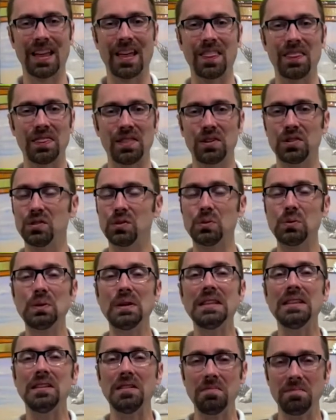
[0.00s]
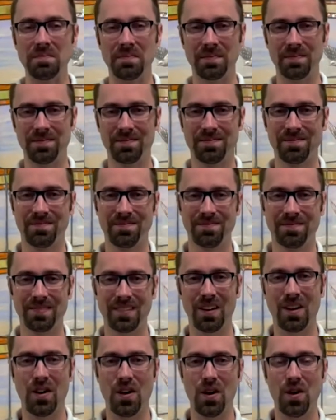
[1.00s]
There's a rhythm
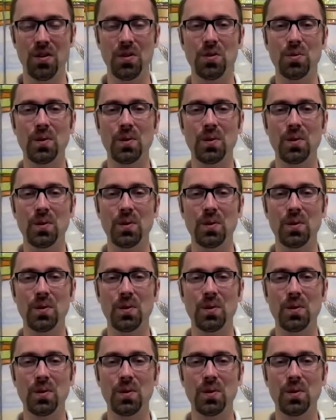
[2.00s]
all the